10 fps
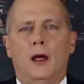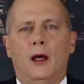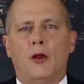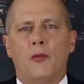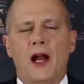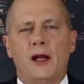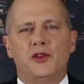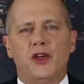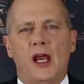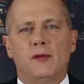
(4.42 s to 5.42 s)
Hello, my name
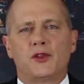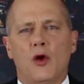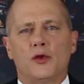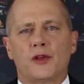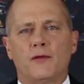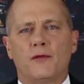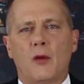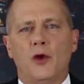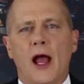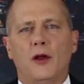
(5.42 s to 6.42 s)
is James Olsen
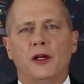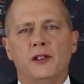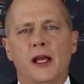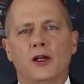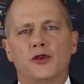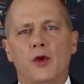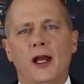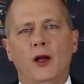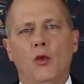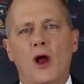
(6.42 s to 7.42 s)
from Reality Sales
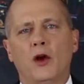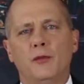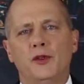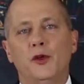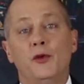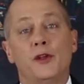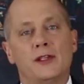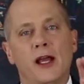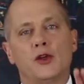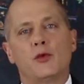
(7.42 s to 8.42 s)
Training, and welcome to the
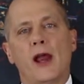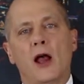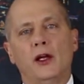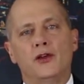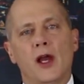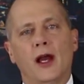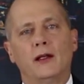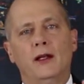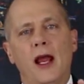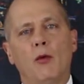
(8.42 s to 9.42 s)
Sales Reality Check.
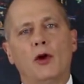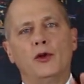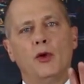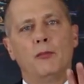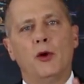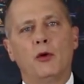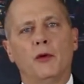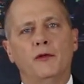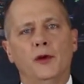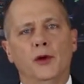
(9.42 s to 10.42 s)
Today we're going to do a book
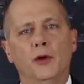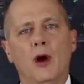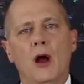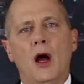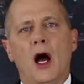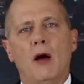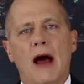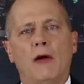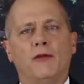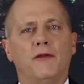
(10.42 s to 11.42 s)
review
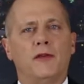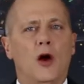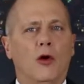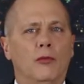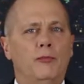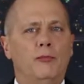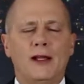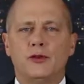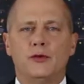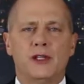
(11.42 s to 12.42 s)
about flow.
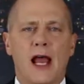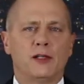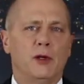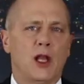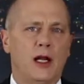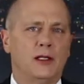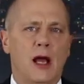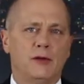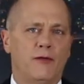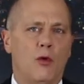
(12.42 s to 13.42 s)
My students ask me a lot of
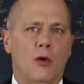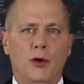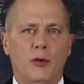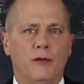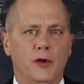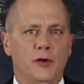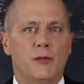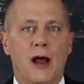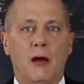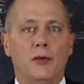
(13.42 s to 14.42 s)
times for book
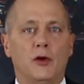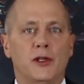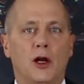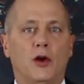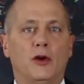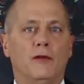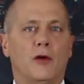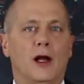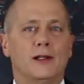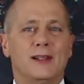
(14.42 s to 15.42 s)
reviews about books that are good
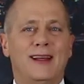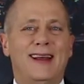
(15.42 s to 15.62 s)
for us.